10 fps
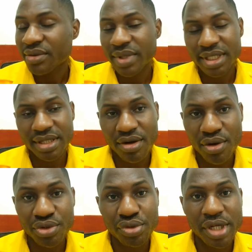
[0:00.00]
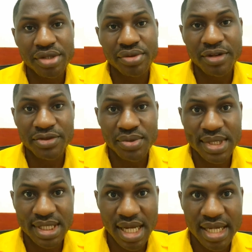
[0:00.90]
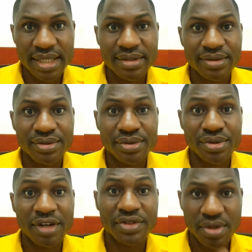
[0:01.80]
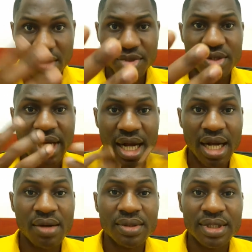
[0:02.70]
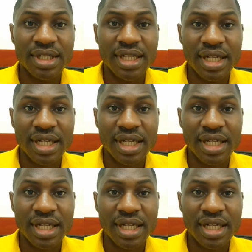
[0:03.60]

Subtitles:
When they call you now, you have to sign. You have to come to the account,